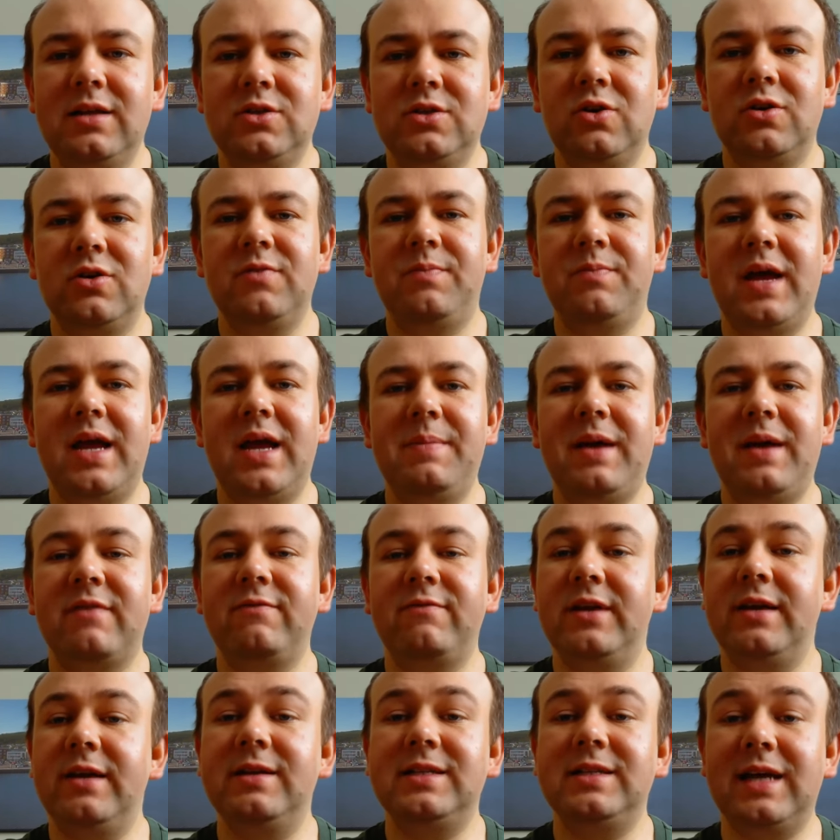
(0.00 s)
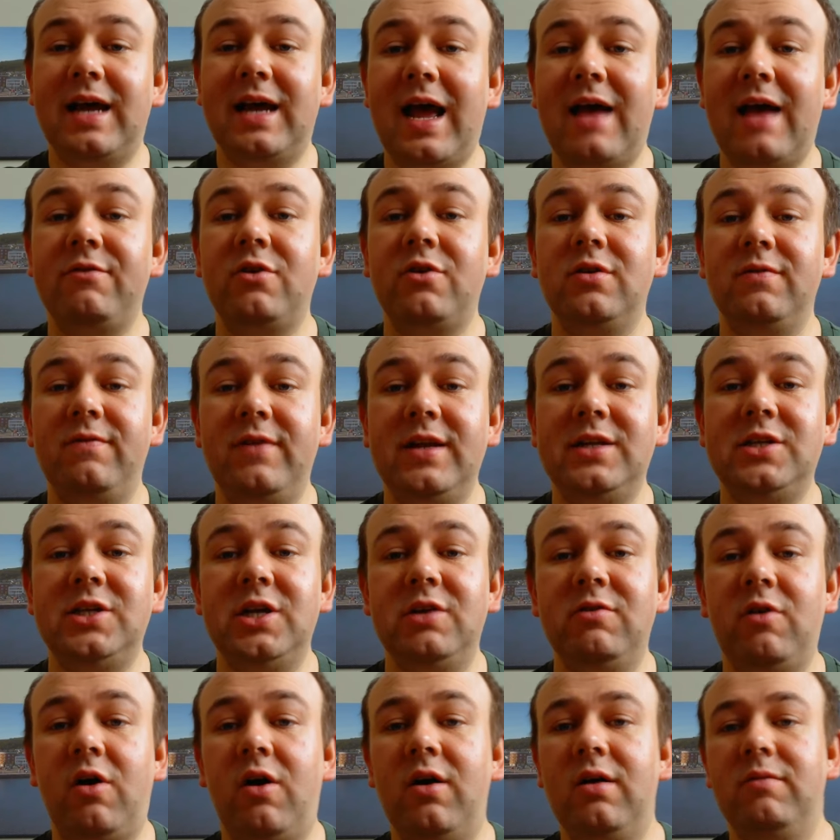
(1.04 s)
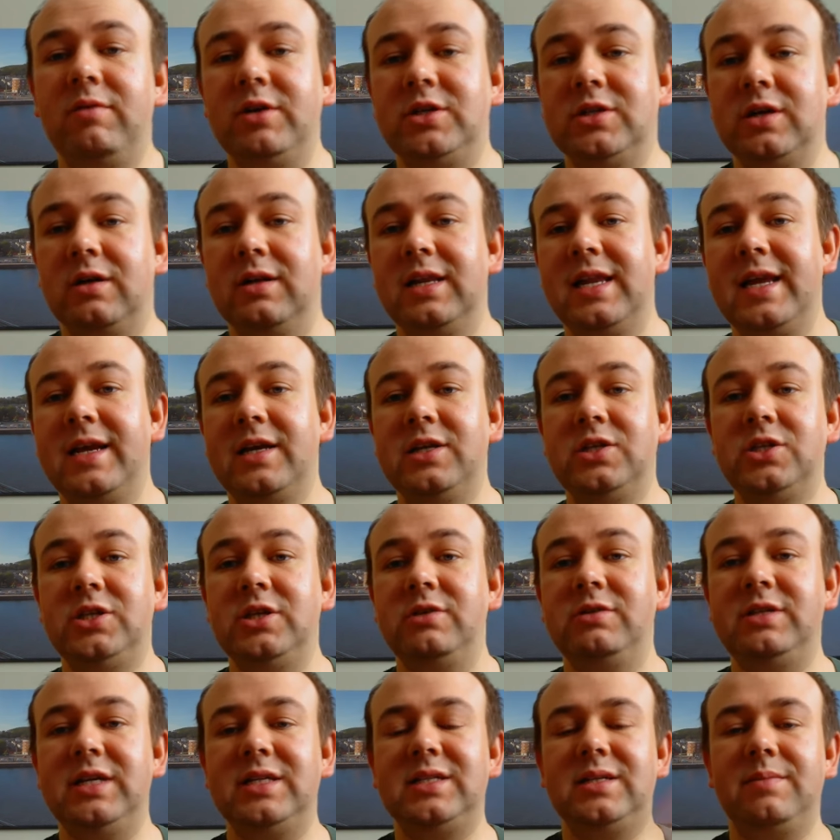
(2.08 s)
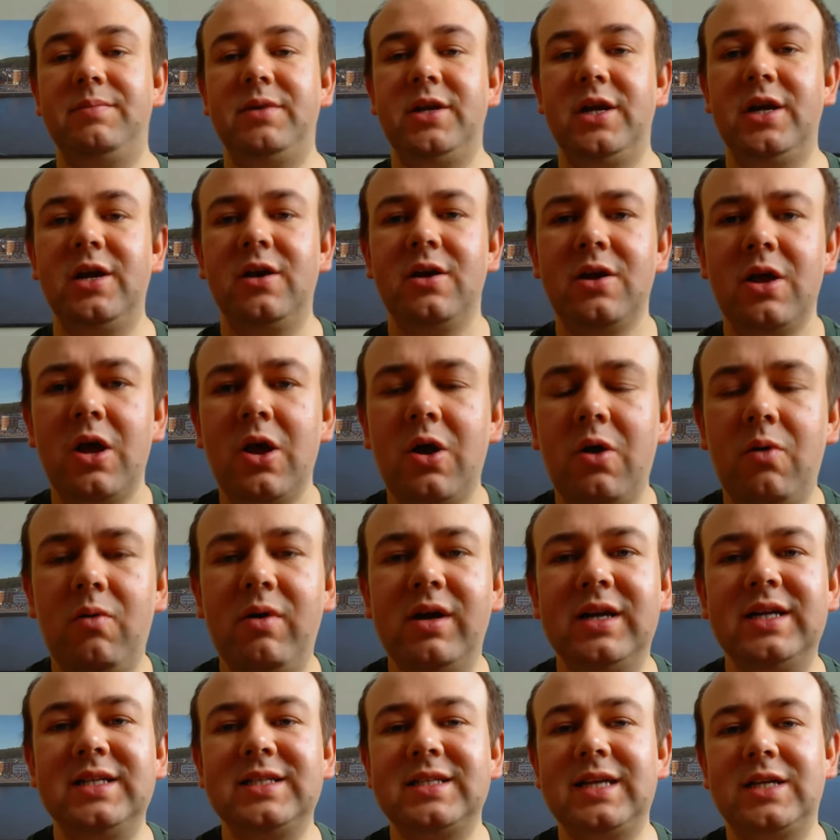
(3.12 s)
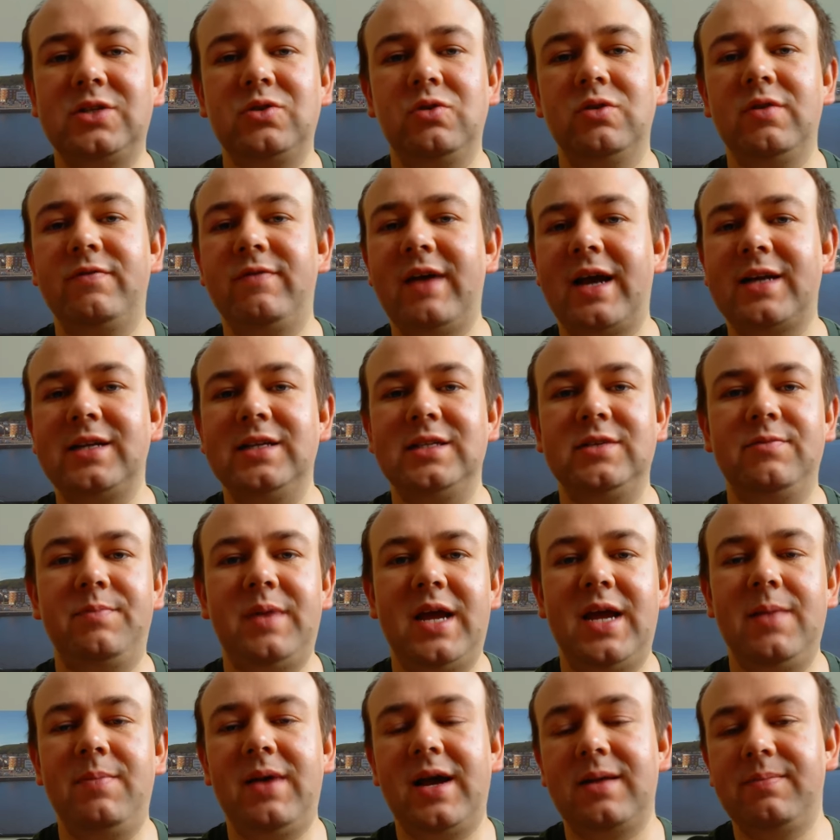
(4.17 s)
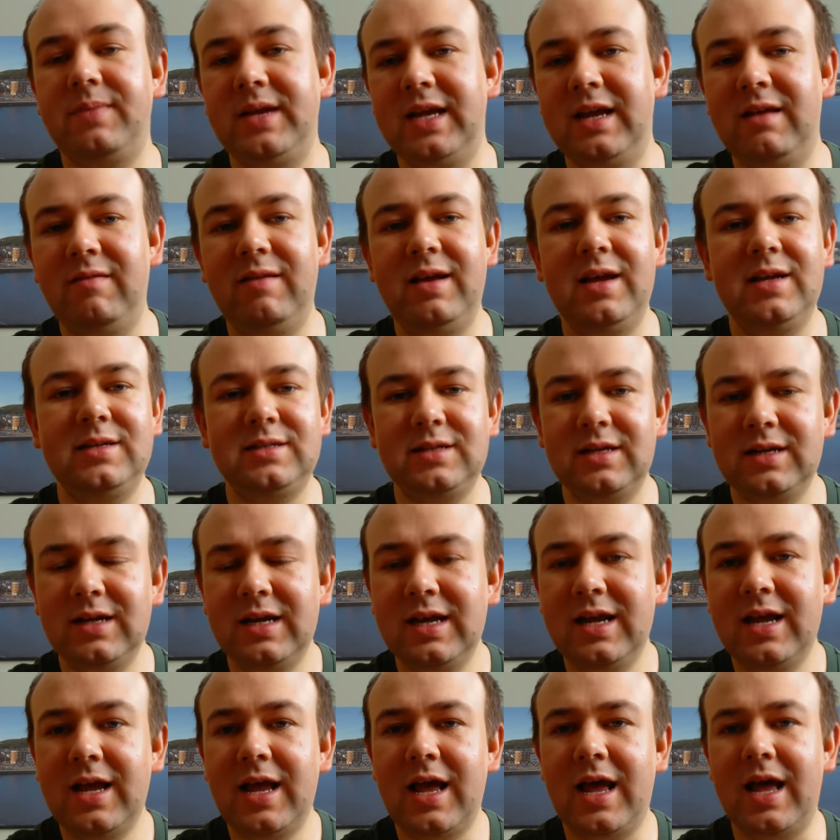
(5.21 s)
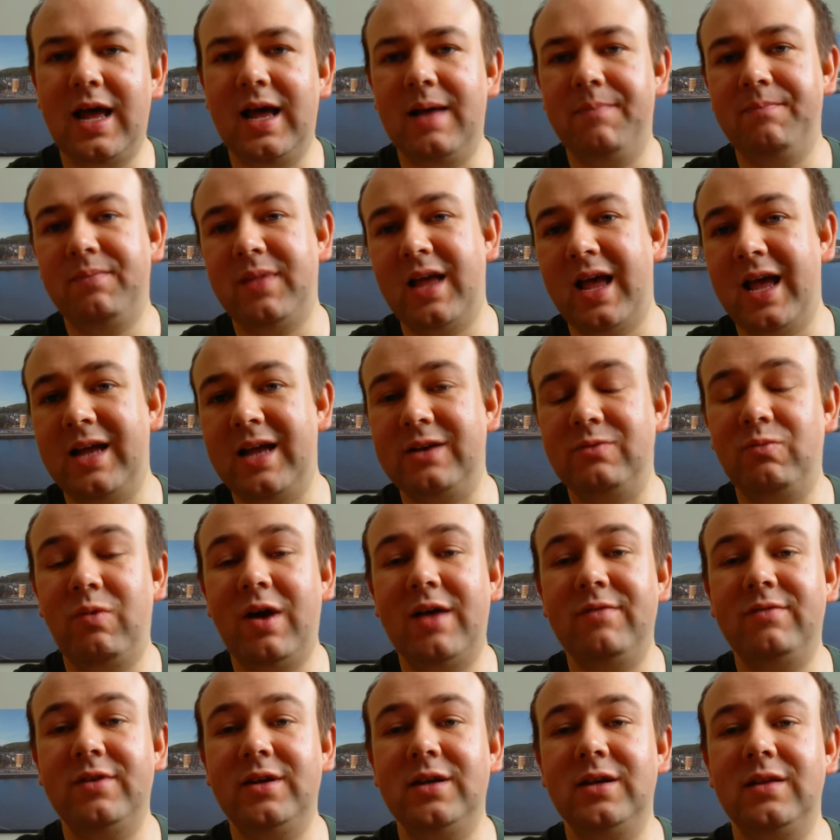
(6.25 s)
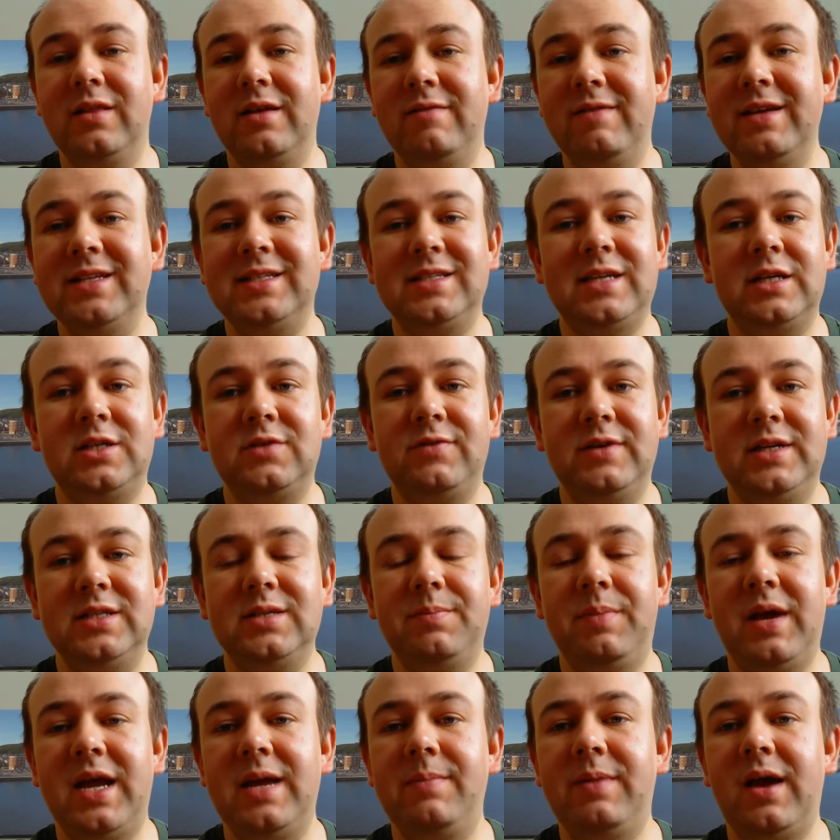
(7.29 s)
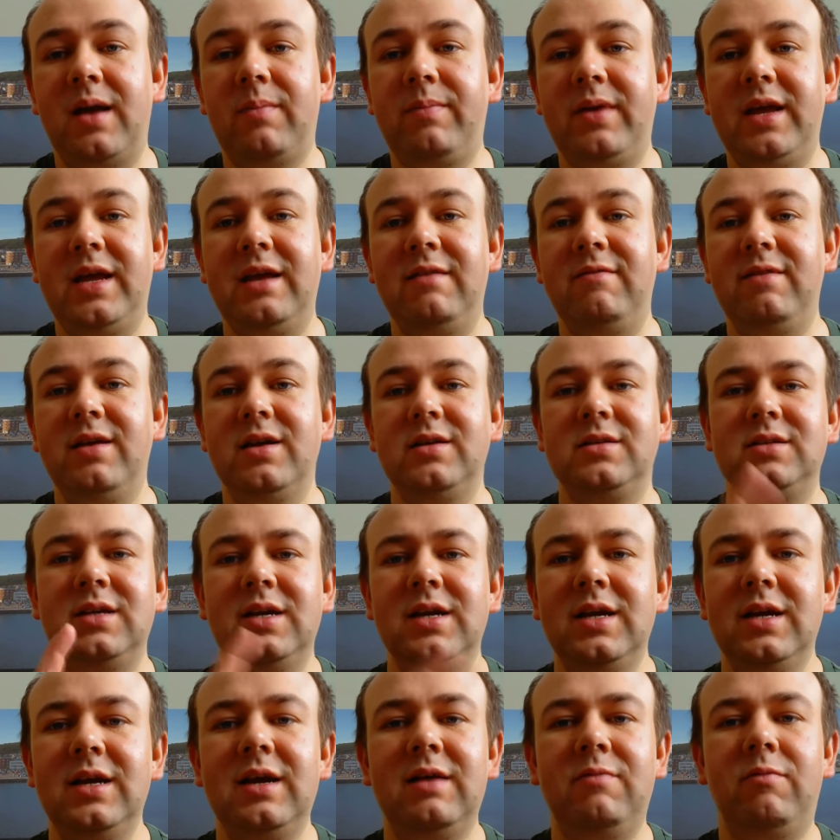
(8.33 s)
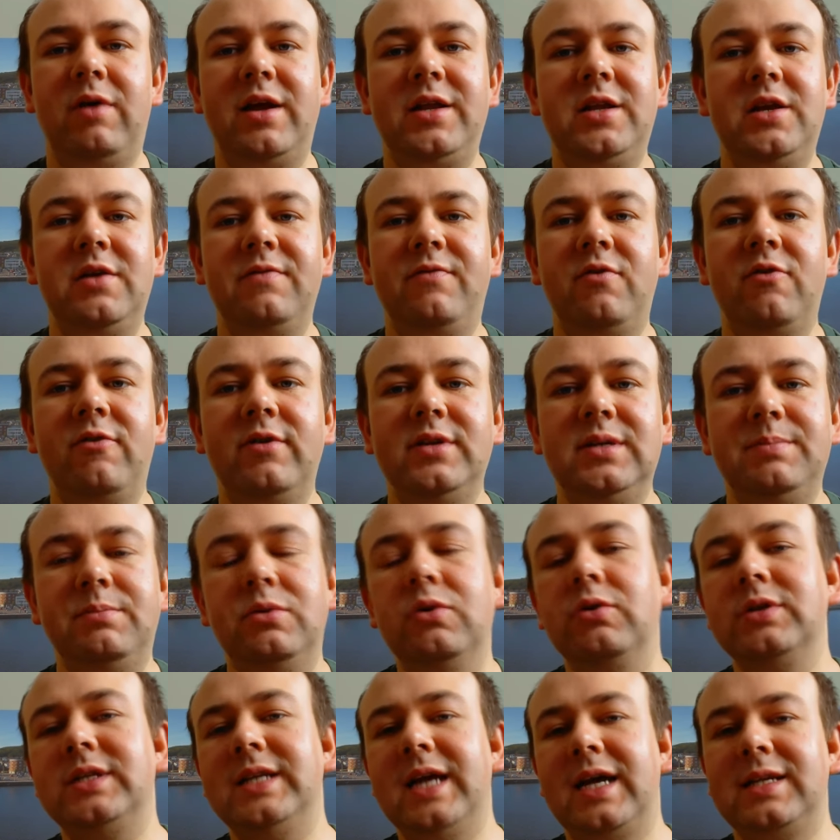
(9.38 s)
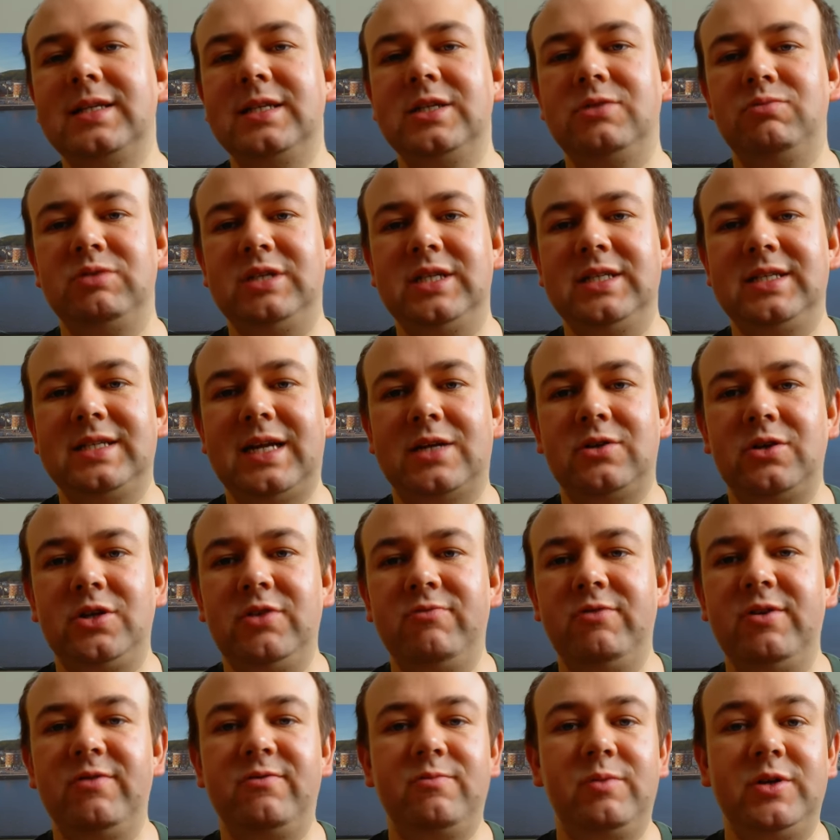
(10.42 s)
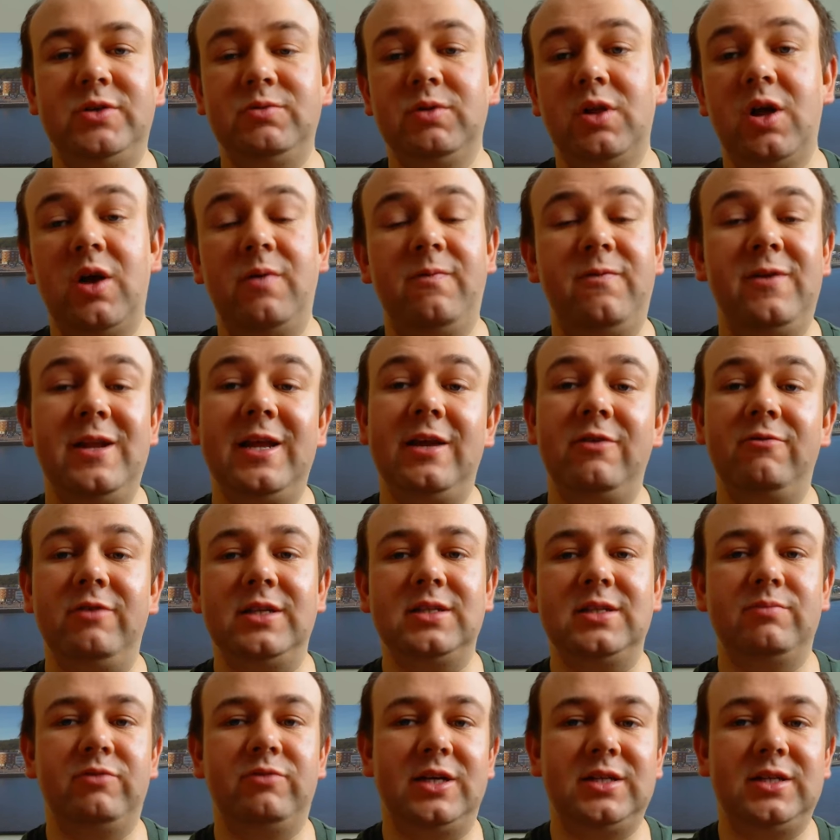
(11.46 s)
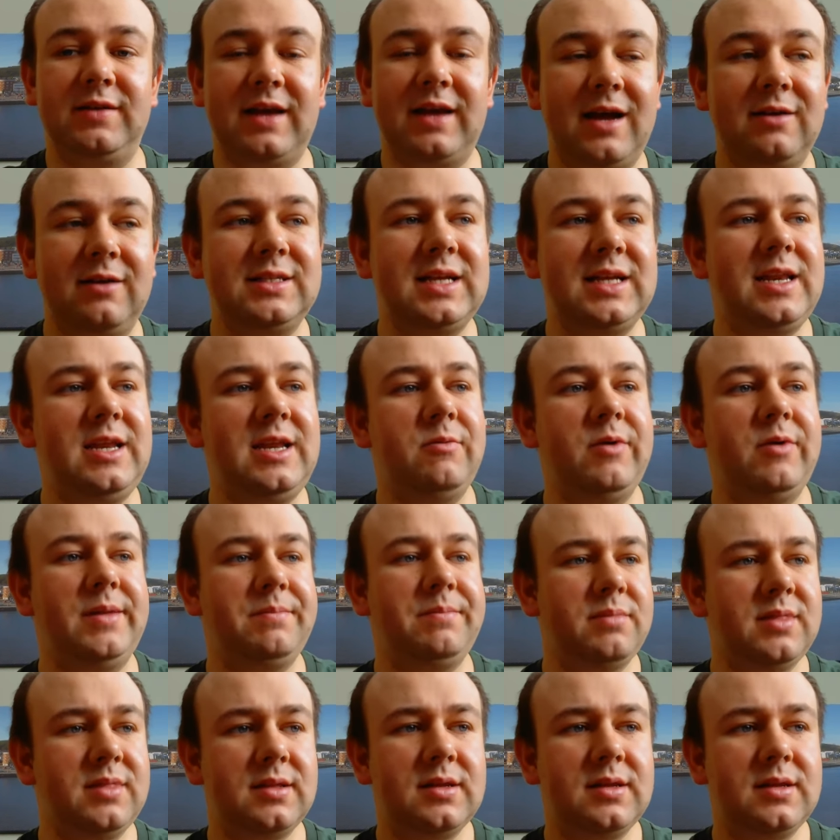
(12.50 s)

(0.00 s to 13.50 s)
Talking of payback period, I have got a video which I'll link to just up here, where I discuss all the factors of payback period, um, and whether there is such thing as a payback period when you've already bought an asset which is sat on your roof, which will hopefully increase the price of your house anyway.